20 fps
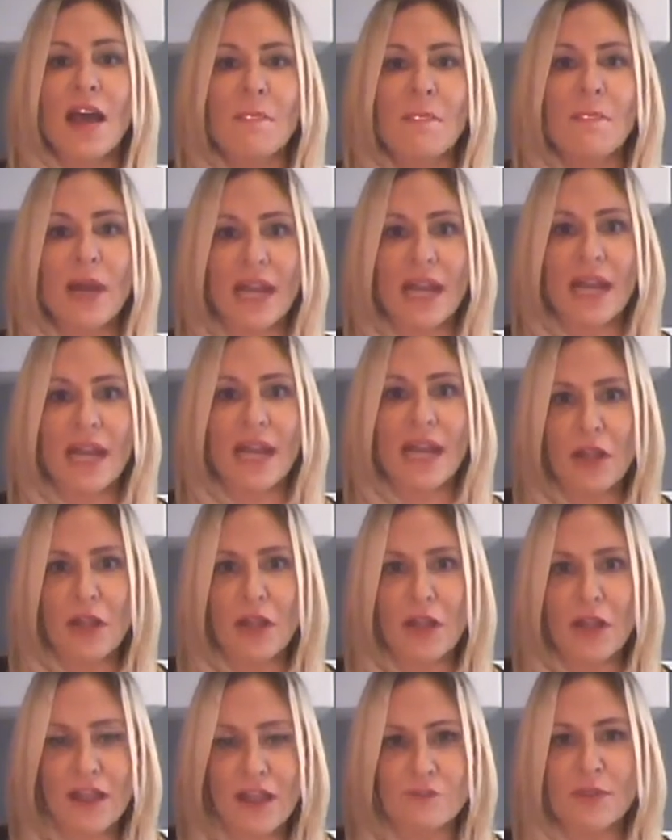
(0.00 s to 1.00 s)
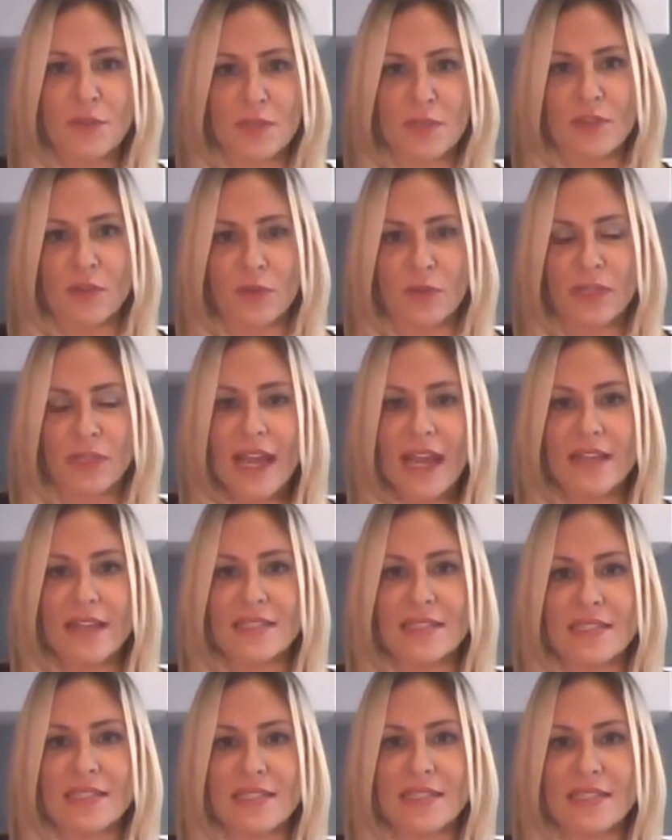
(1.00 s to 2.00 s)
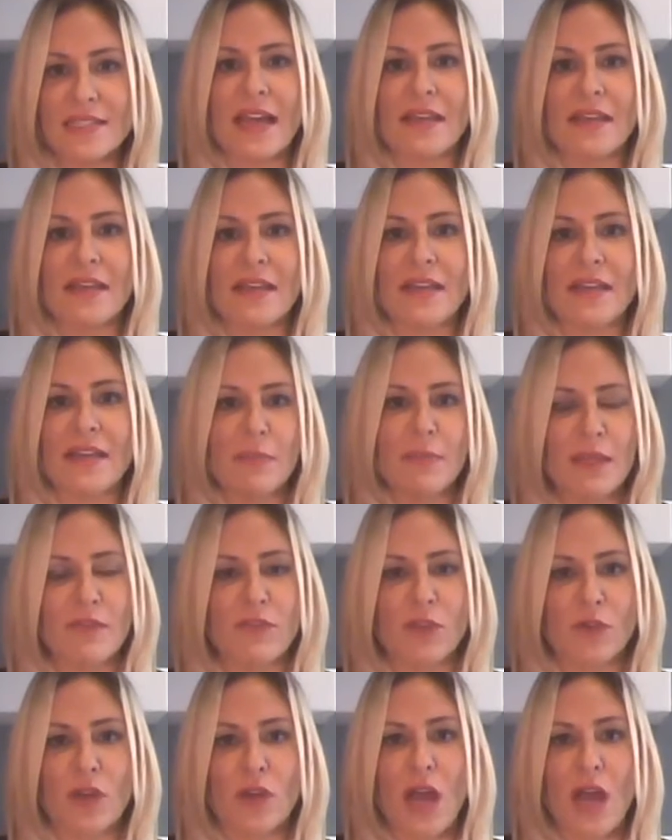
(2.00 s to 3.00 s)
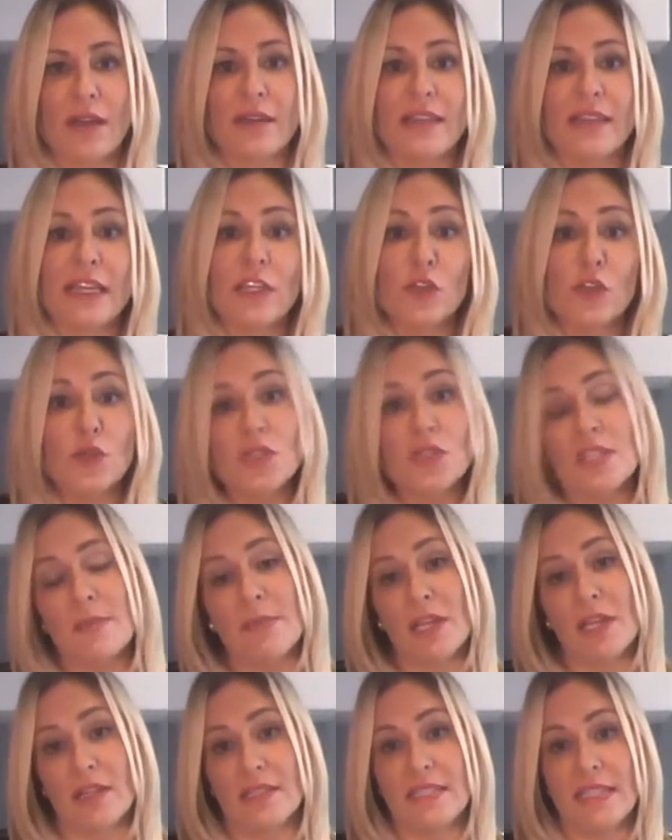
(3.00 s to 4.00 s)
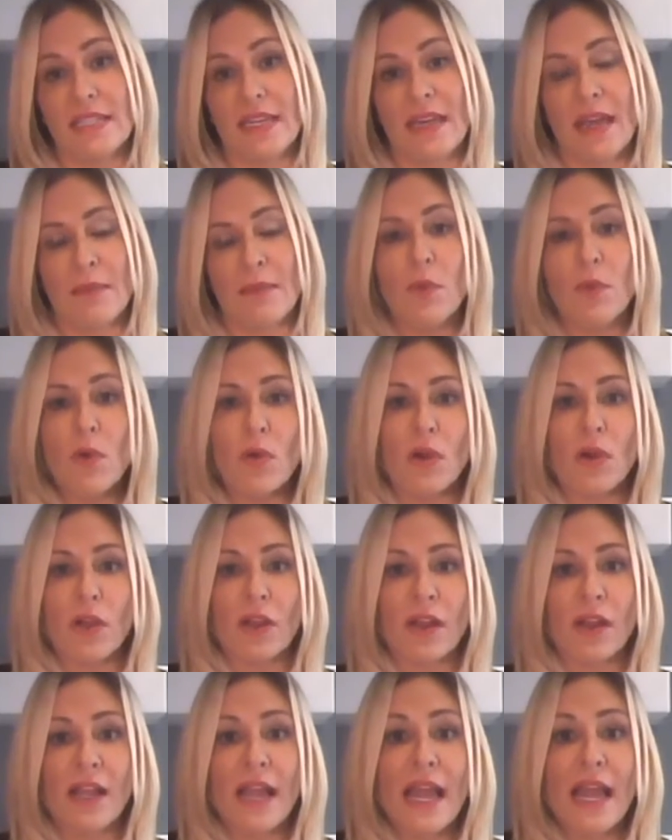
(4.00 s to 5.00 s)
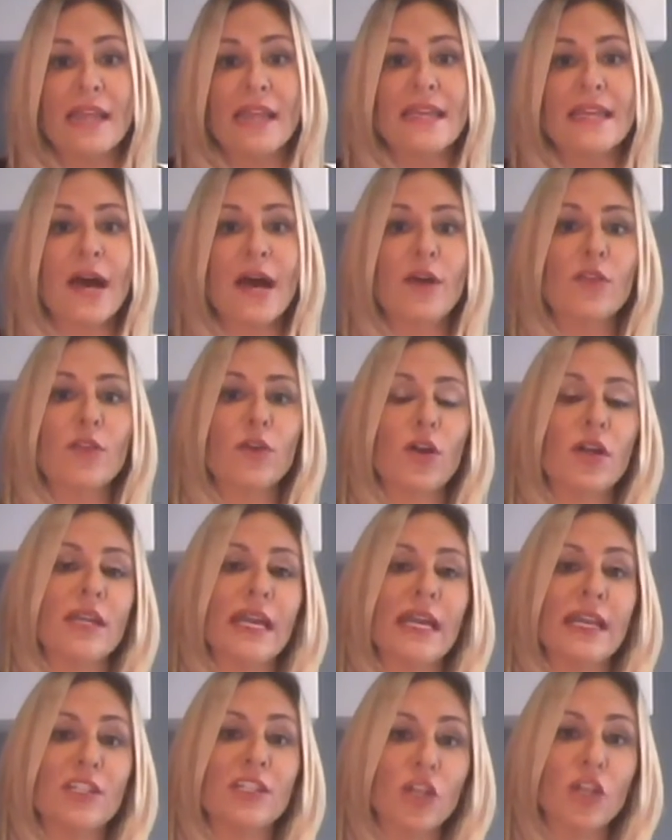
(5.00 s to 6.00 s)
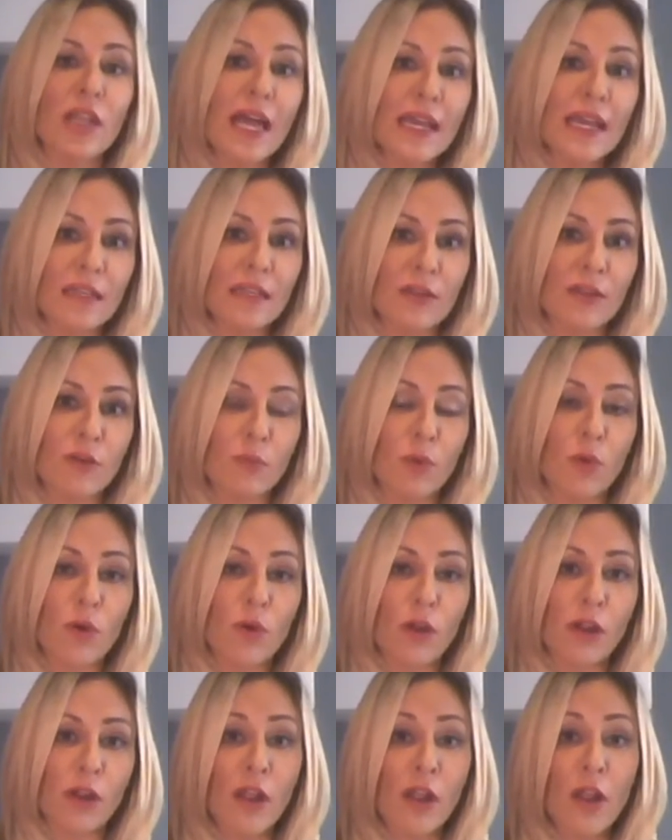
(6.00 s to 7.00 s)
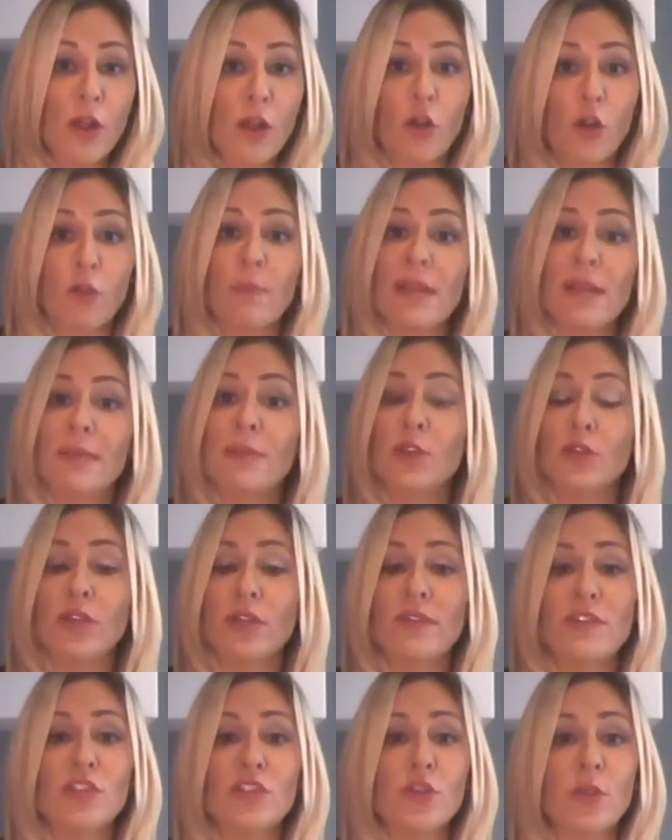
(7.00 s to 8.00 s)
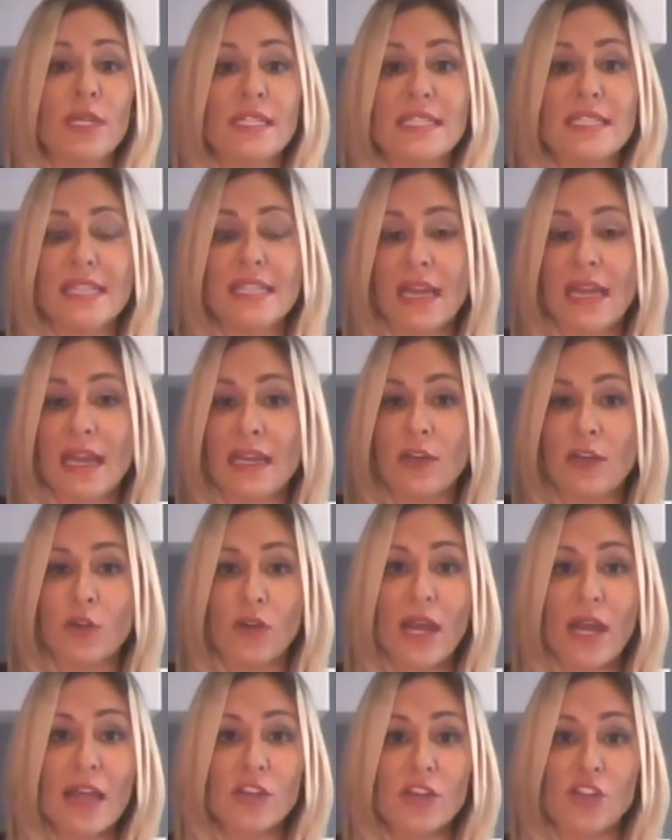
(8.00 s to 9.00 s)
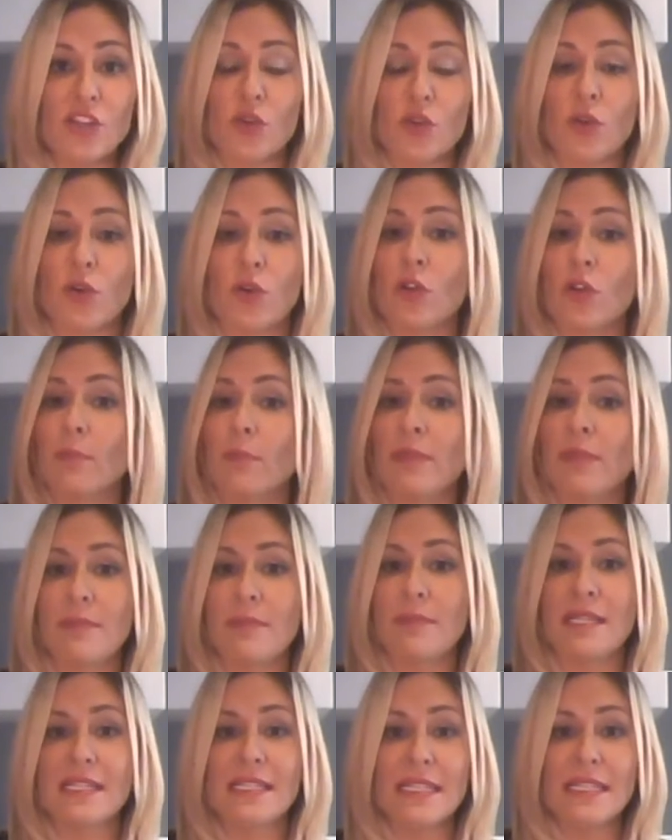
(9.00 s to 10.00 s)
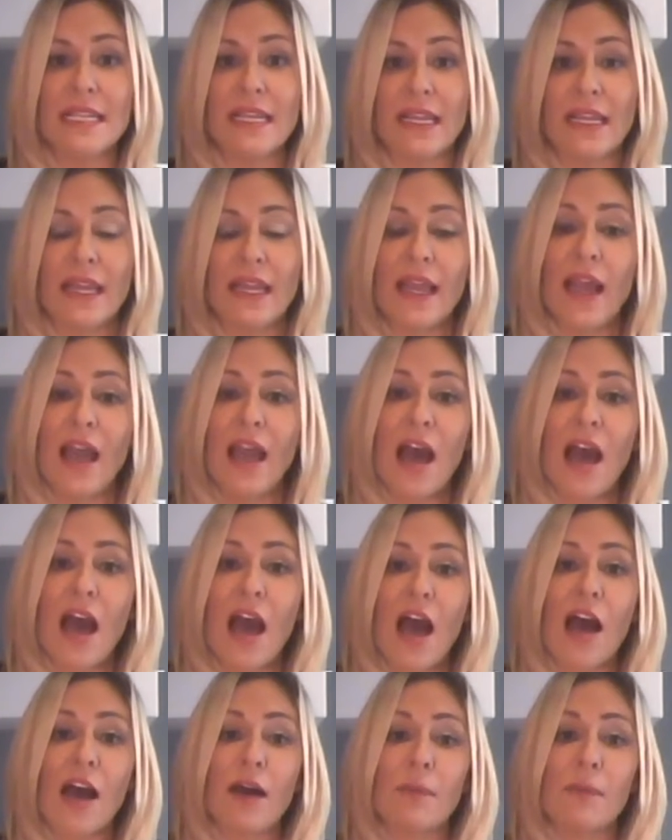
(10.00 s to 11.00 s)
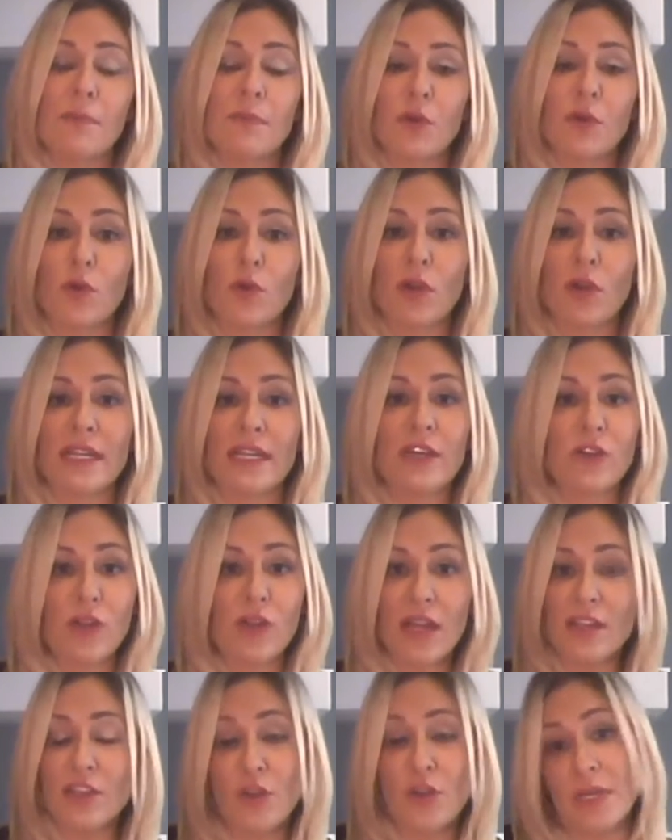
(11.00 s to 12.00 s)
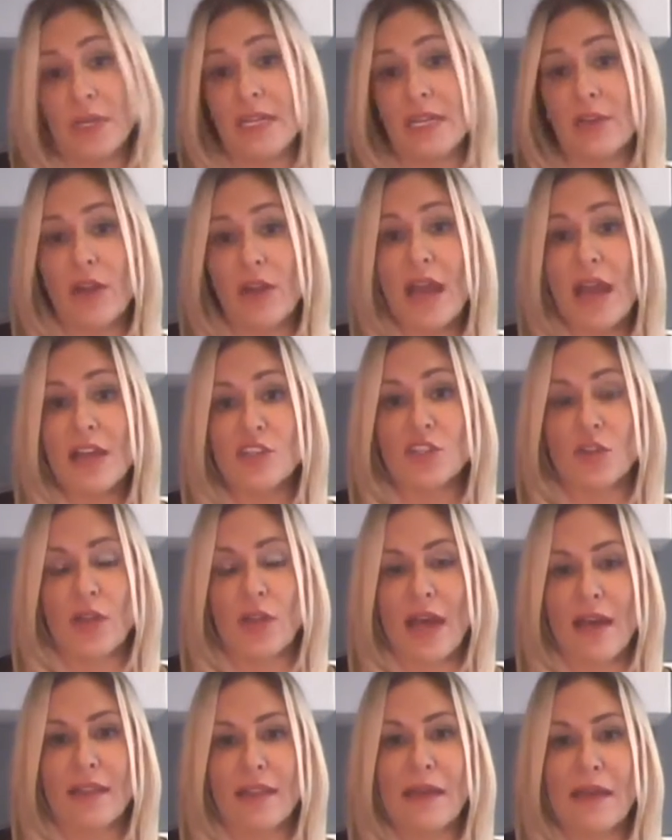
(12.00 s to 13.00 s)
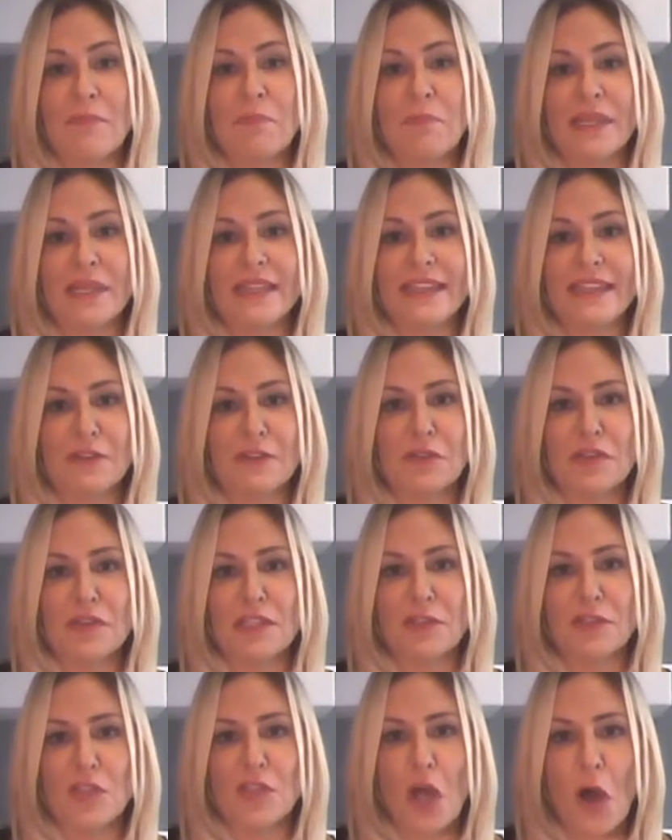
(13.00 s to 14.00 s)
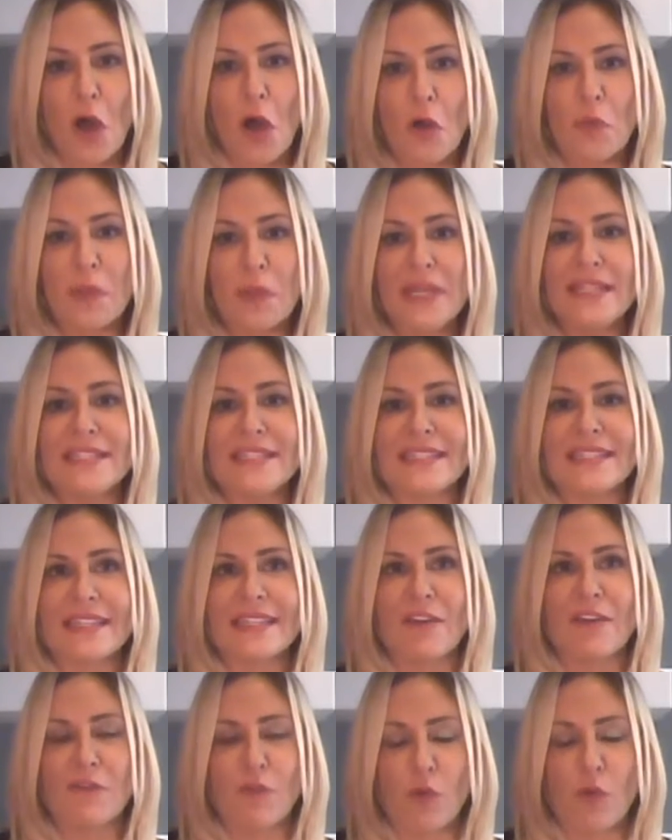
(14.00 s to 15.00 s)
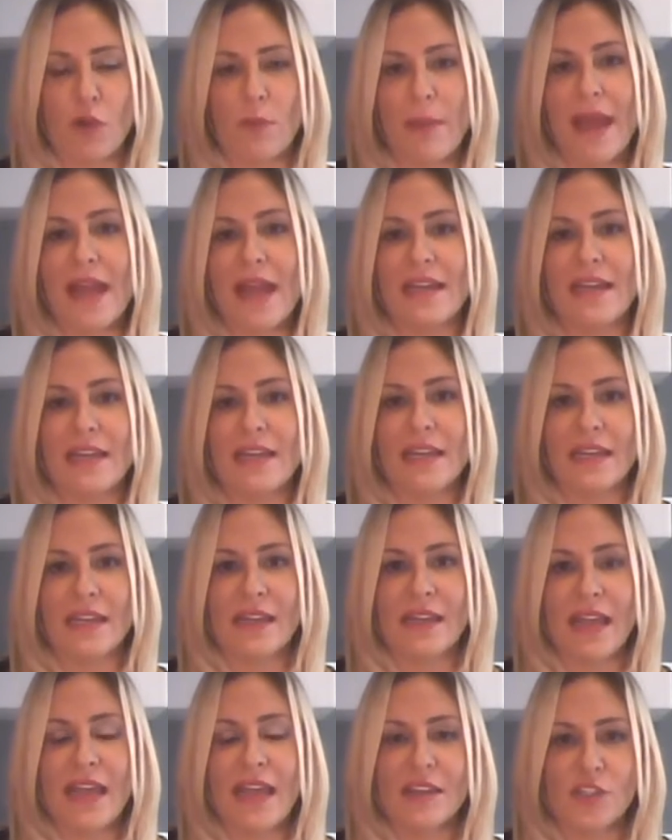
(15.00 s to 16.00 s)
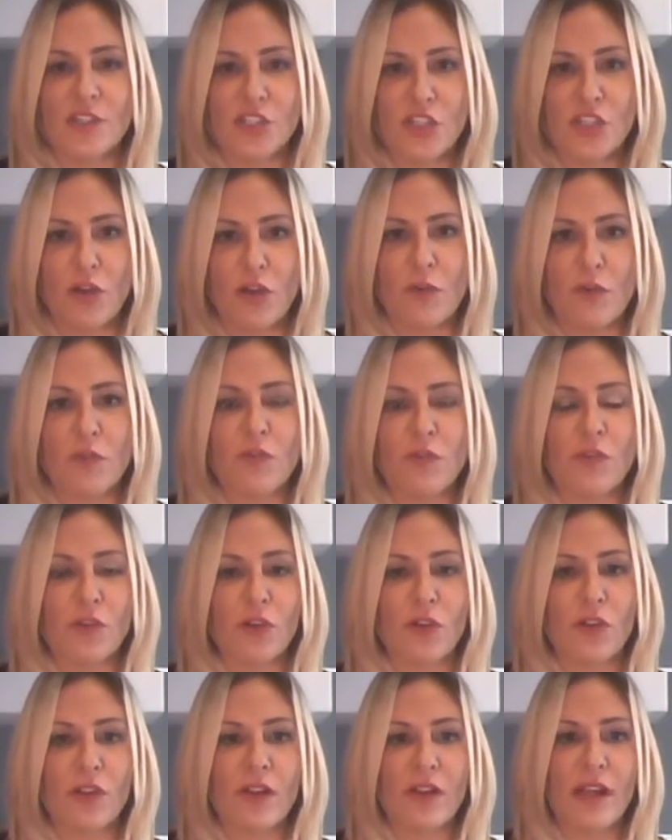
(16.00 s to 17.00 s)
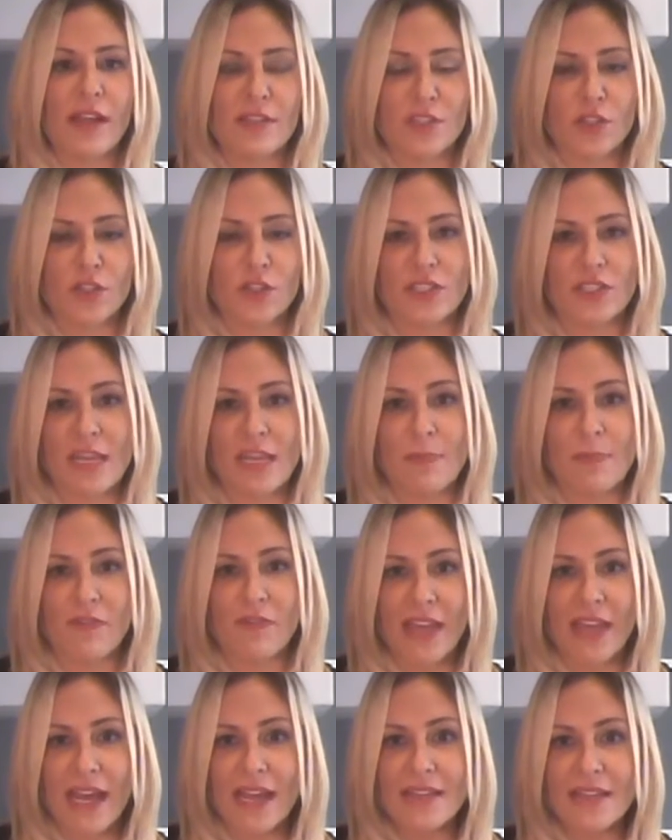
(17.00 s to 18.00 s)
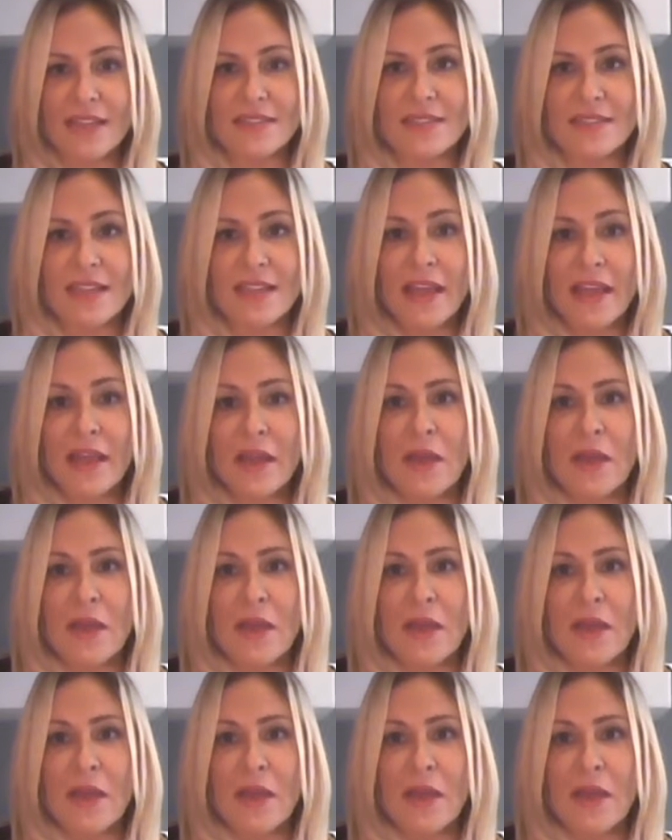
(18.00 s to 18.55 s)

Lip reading: But I still have those other guests that maybe if they used to be on CNN more, now they're on HLN a little more. Or maybe they're even doing CNN International or BBC. or an international outlet. But there's always a format and a show for a certain type of guest.